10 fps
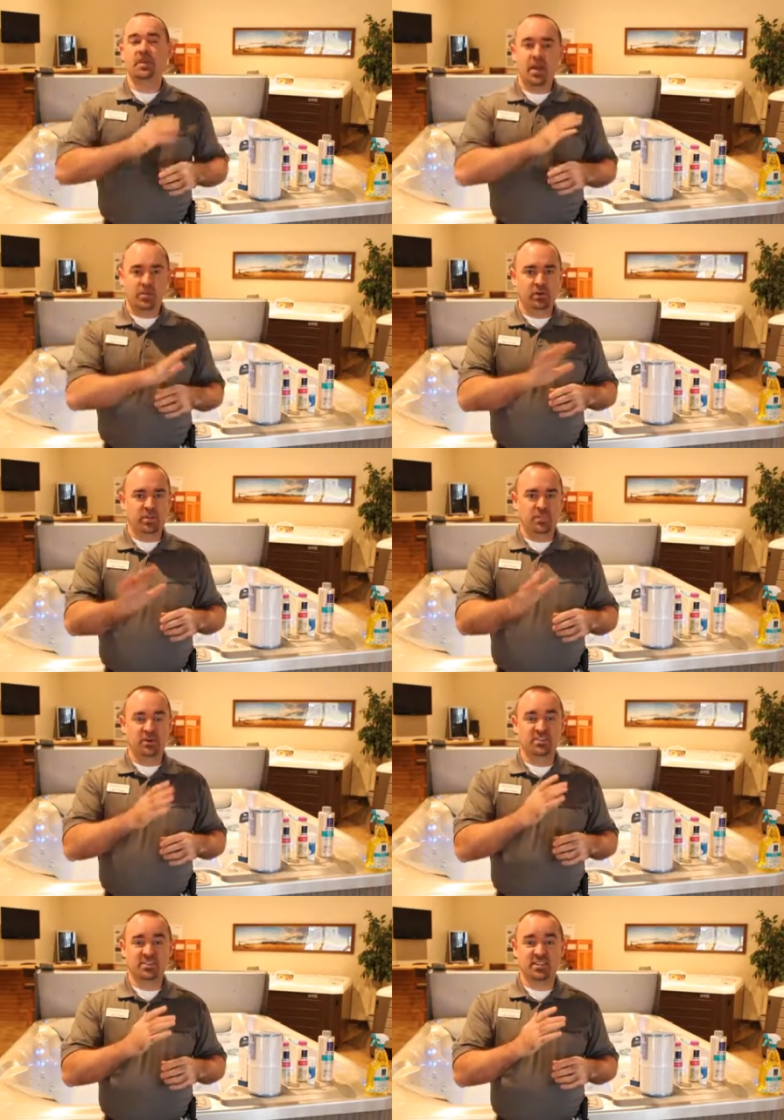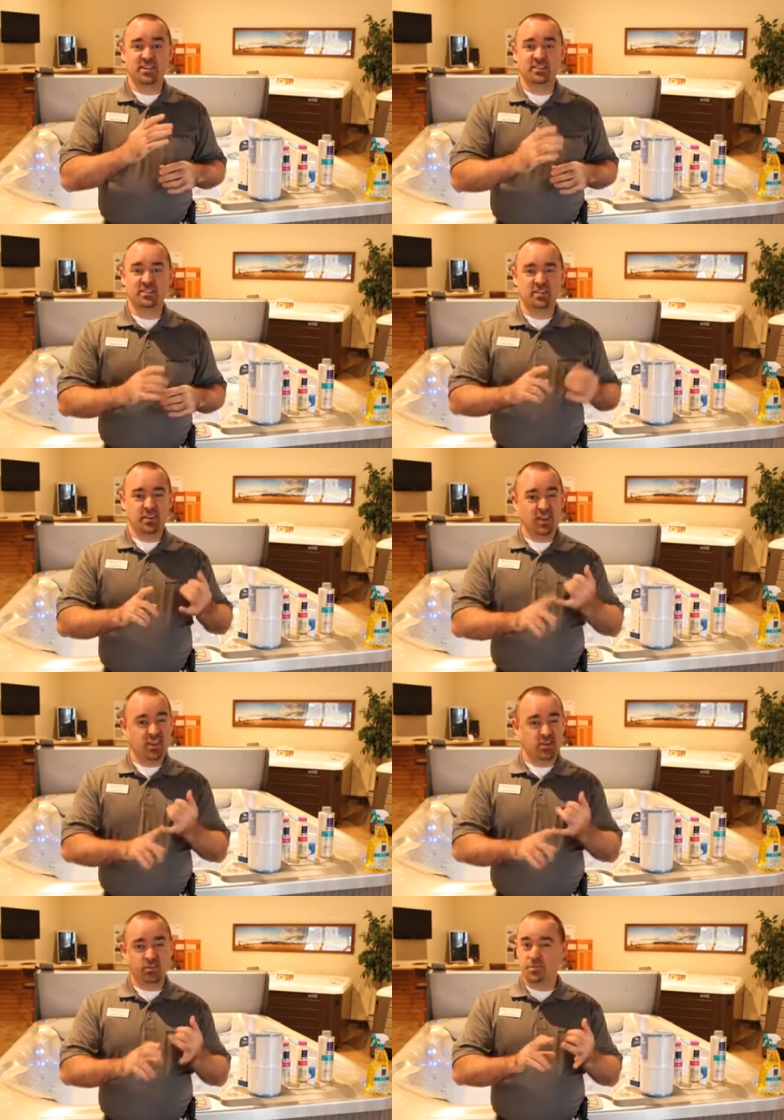and build up on seats,
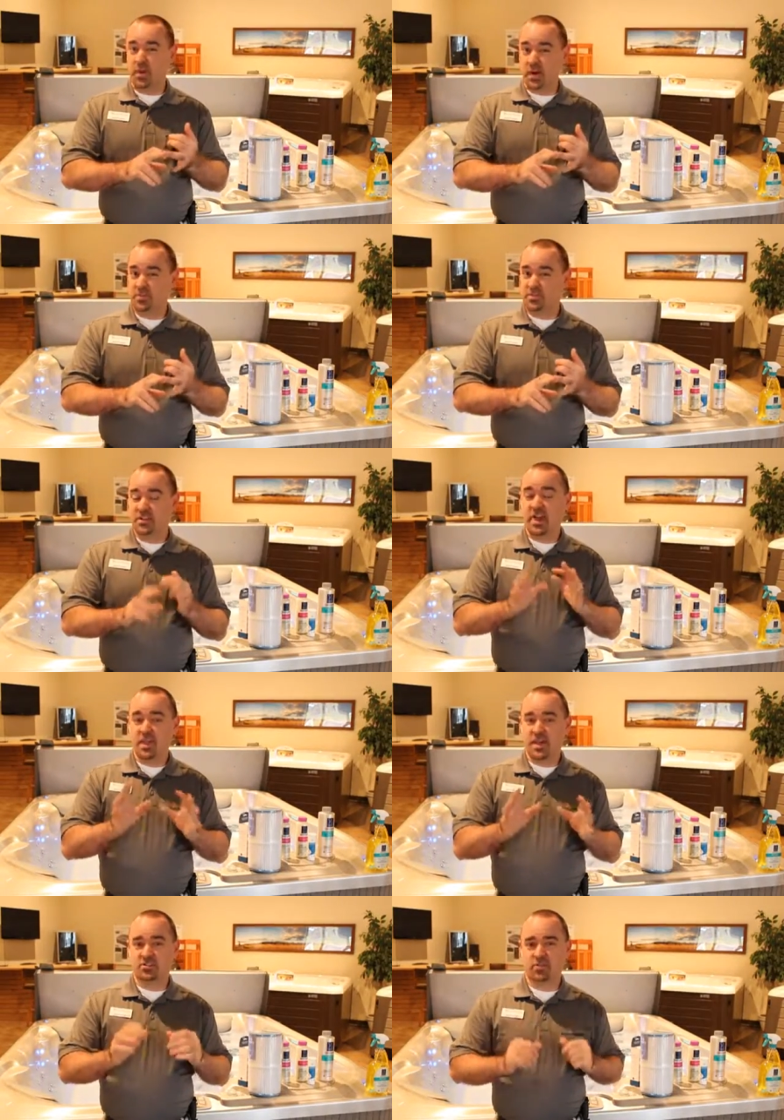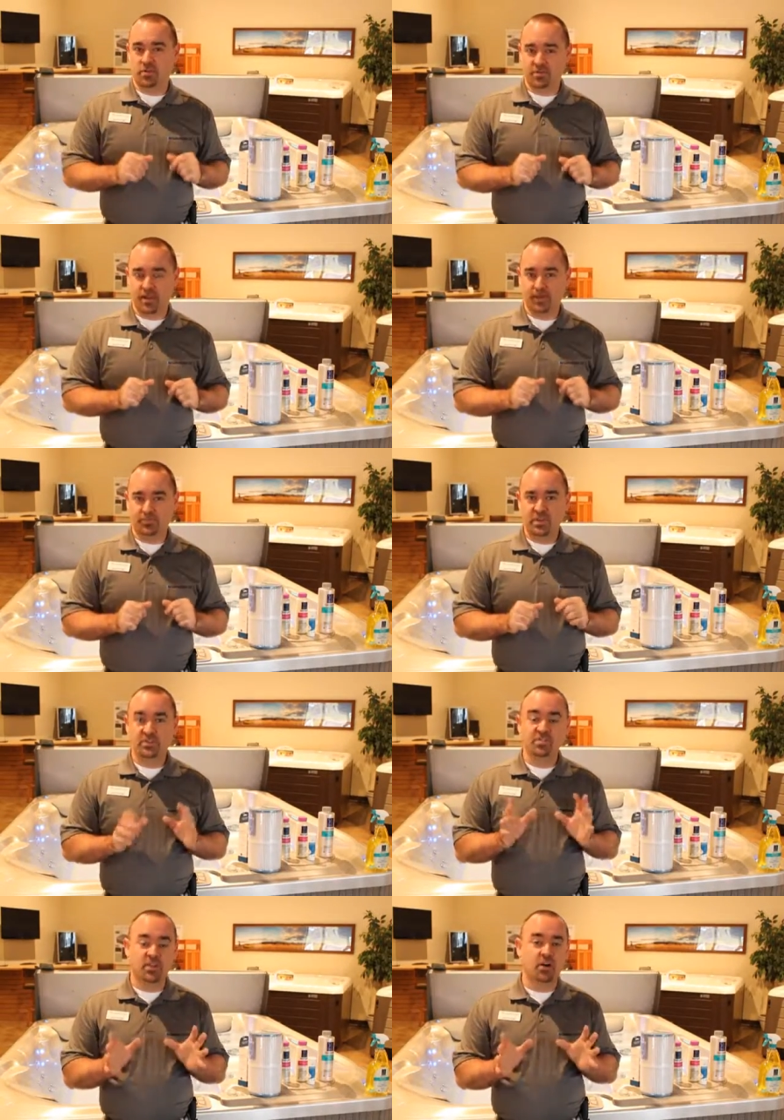heaters, pumps, and that sort of thing.
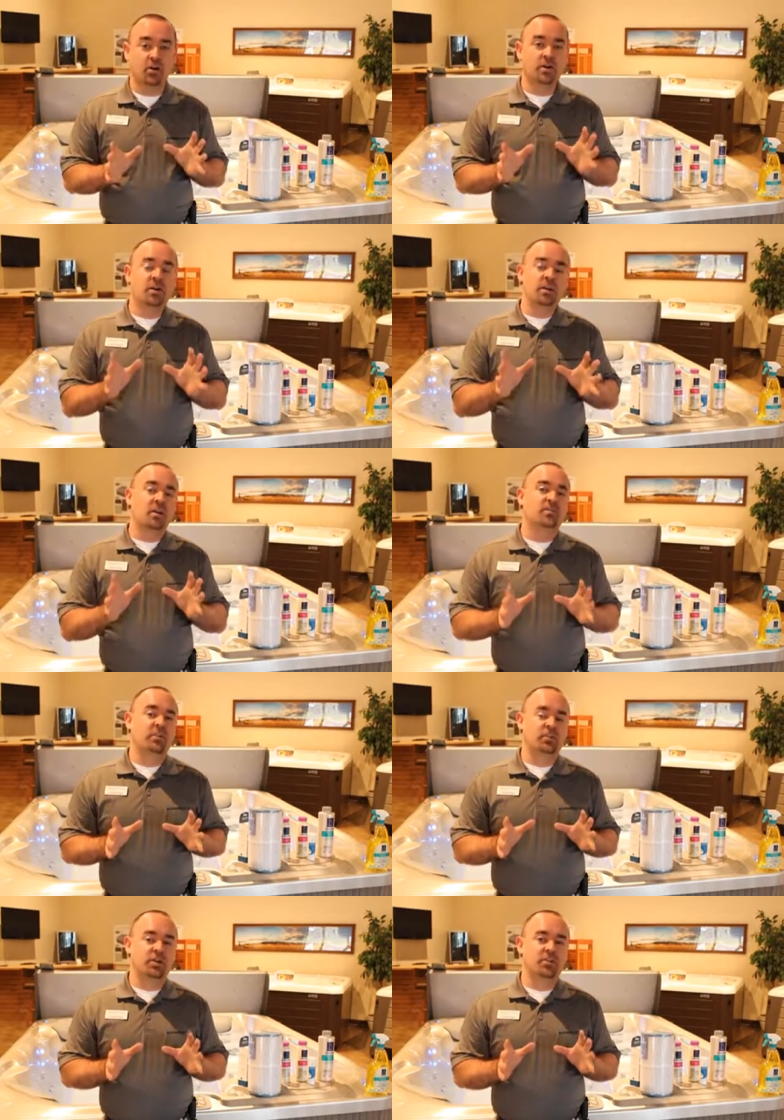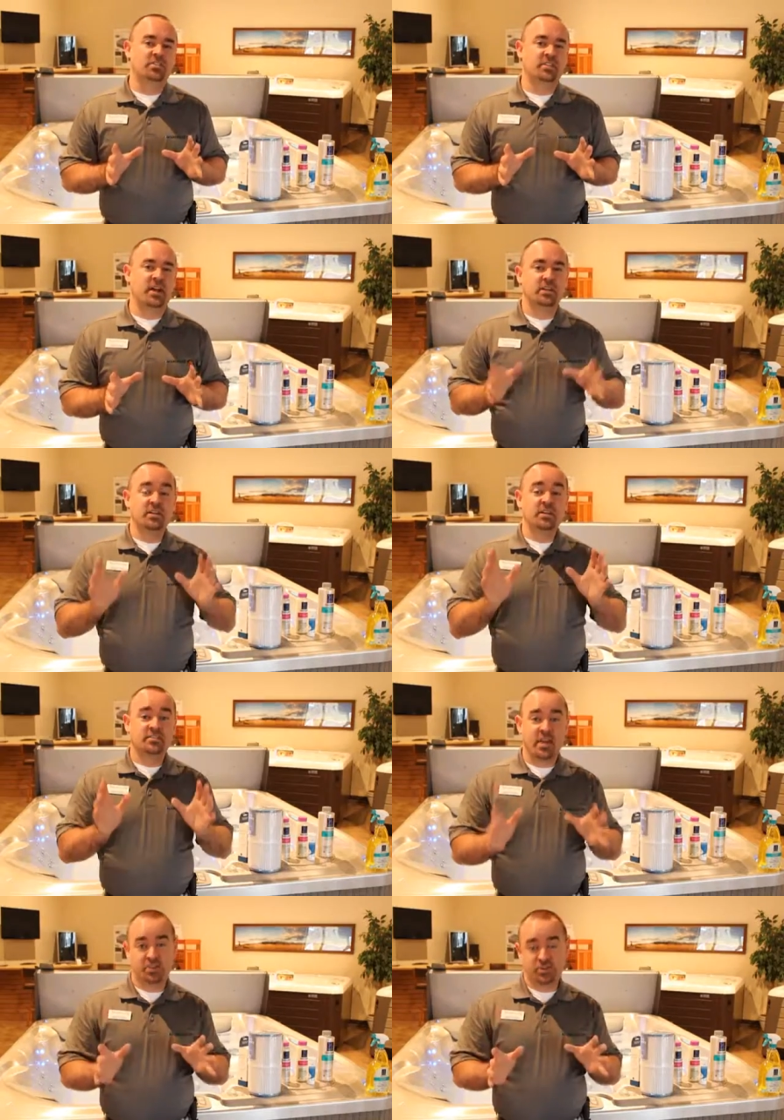So if you ever notice that,
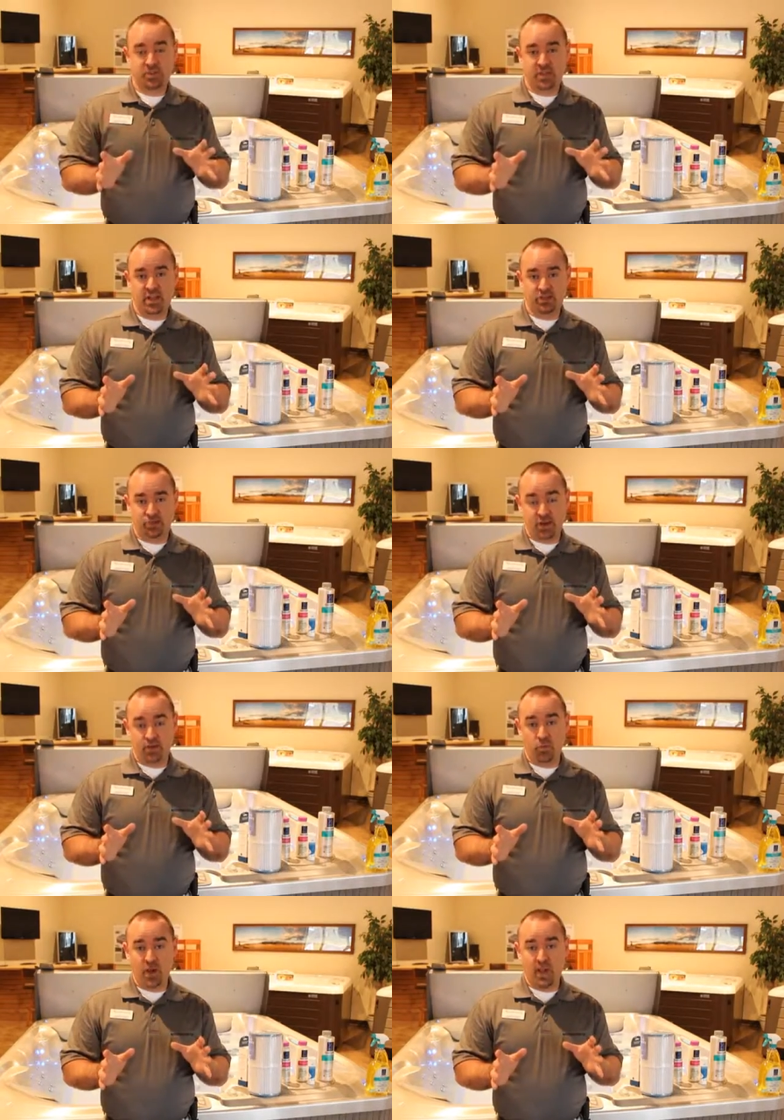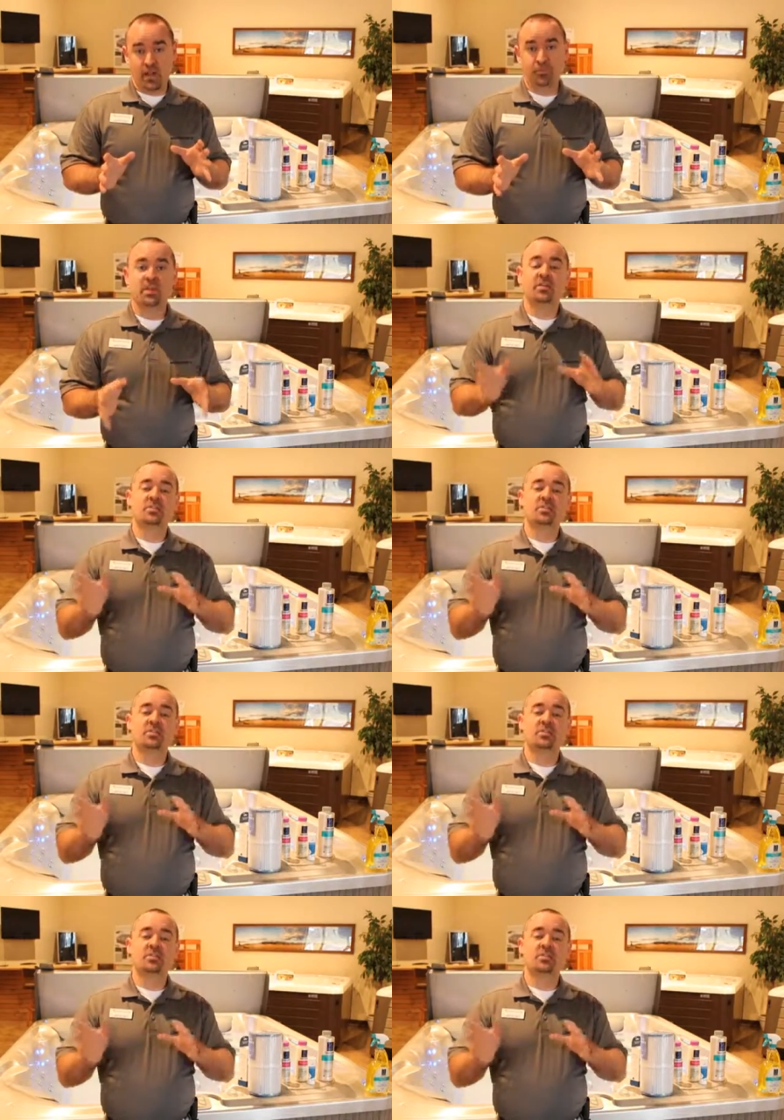test your pH right away.